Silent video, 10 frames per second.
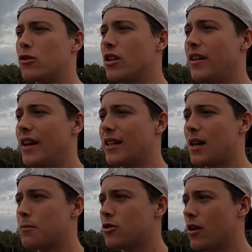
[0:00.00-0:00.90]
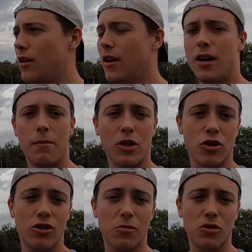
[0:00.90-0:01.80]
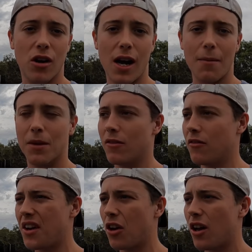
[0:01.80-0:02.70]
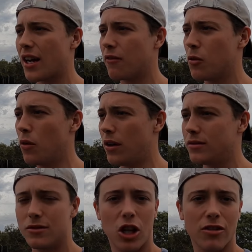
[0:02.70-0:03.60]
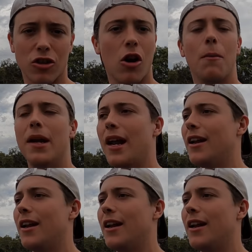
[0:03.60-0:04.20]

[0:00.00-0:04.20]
I'll see you in the next episode. Make sure you subscribe. Give the video a like if you want. Chuck us a comment.